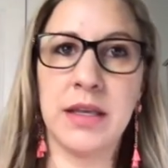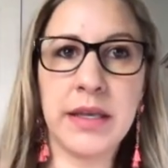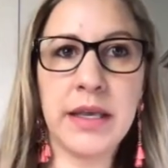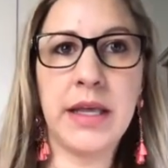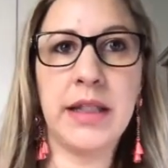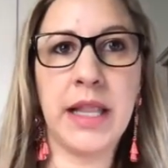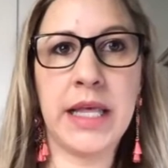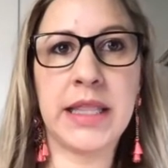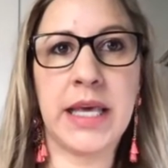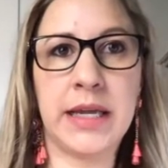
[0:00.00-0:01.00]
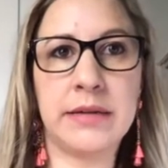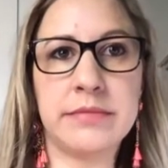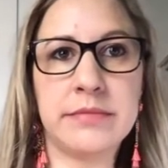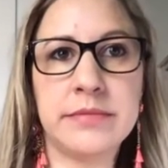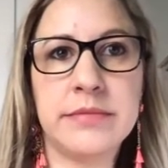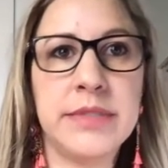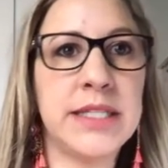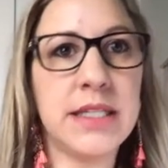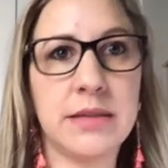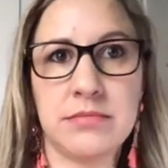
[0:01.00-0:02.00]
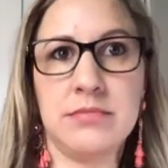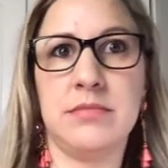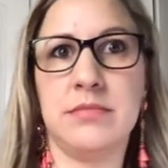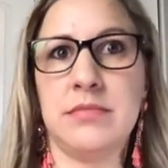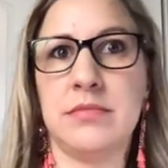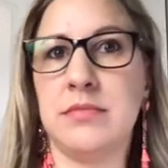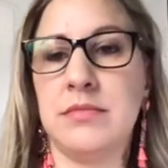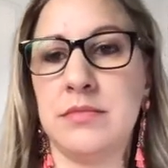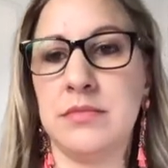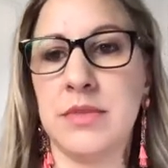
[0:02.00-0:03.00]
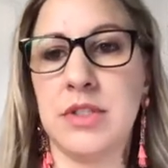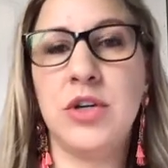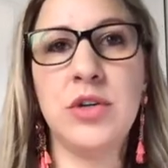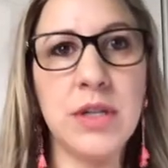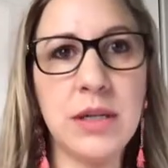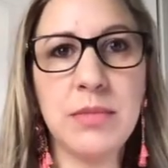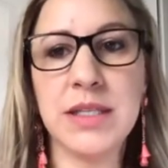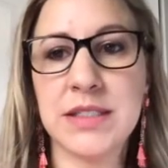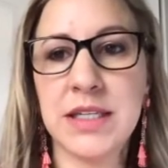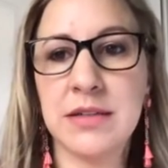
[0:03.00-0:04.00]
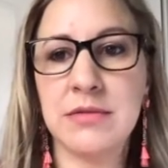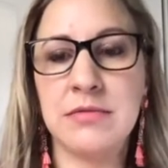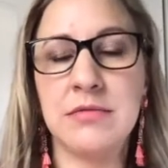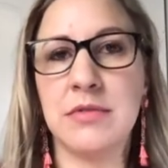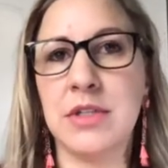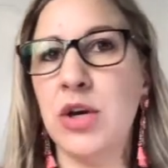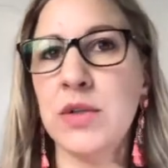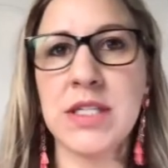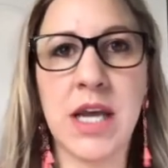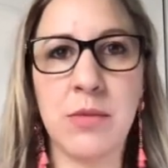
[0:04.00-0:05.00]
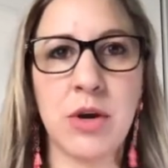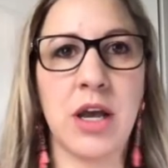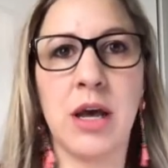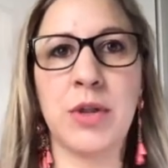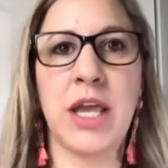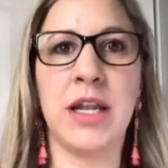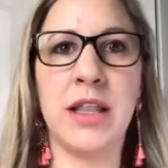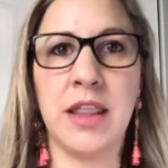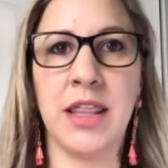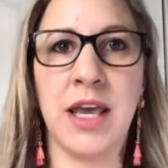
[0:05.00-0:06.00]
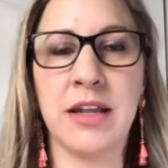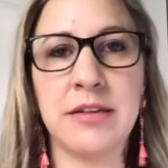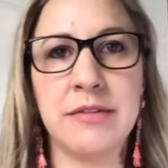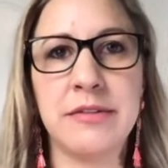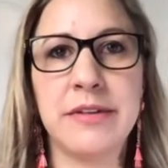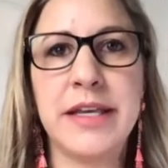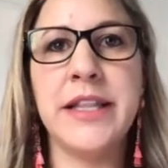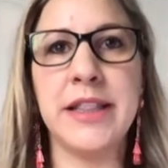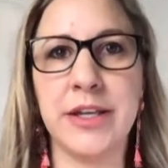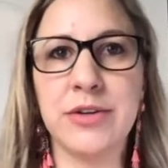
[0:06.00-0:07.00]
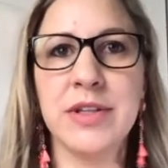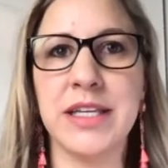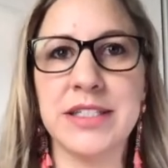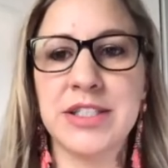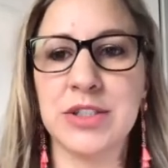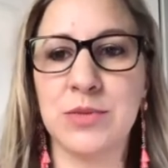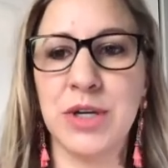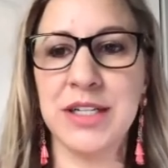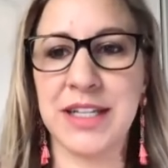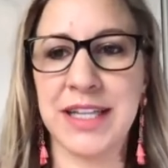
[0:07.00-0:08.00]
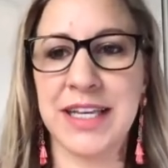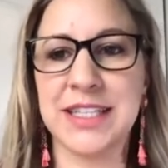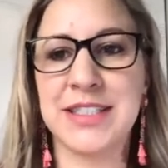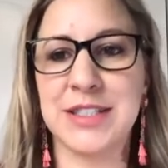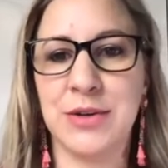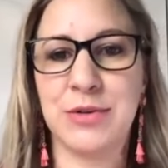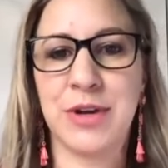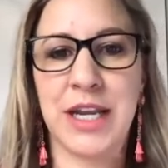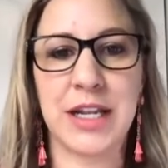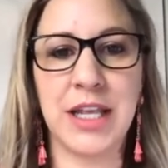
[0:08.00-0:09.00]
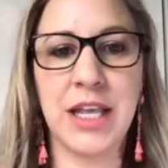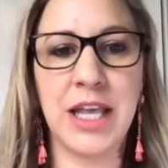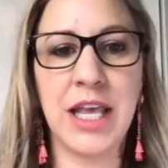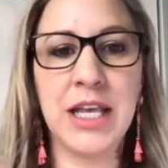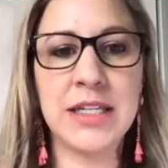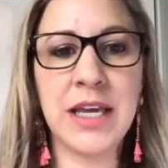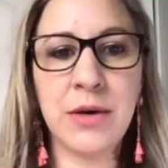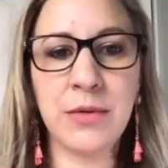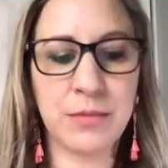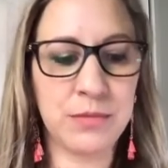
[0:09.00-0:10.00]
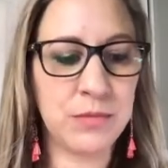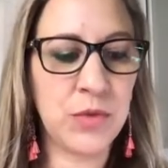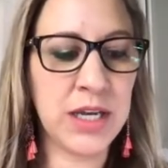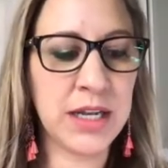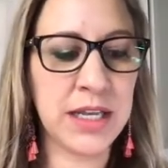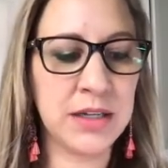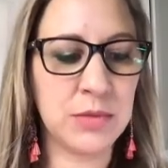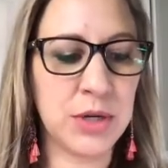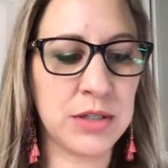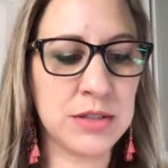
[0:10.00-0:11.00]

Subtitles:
and like that. That's it. No, you didn't miss it. No, it's not more complicated than that. It literally is just one click. It's so great. Now, we got handlebars.